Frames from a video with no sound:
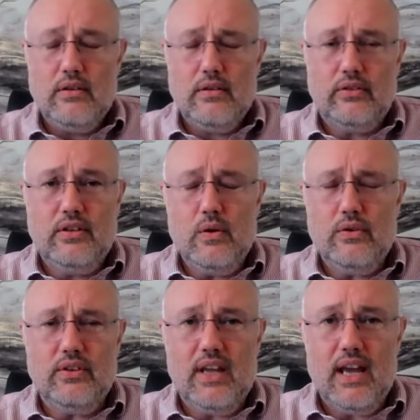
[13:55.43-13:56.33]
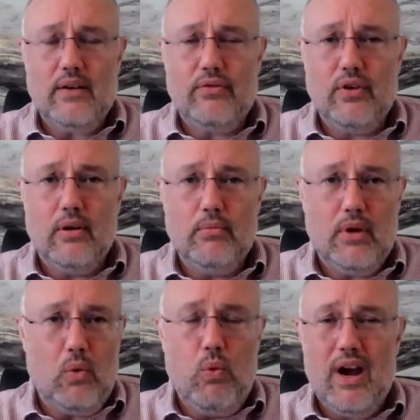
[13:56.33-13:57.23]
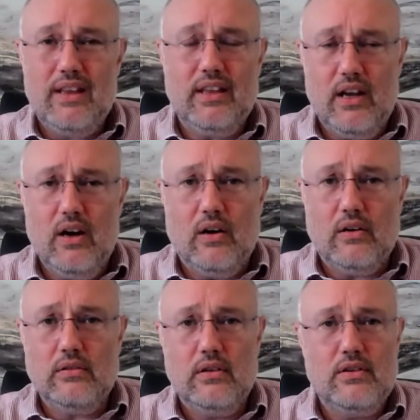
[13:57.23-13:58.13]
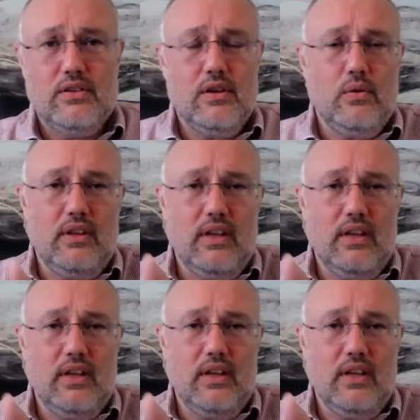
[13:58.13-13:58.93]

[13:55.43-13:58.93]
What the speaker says: students get from where they are to the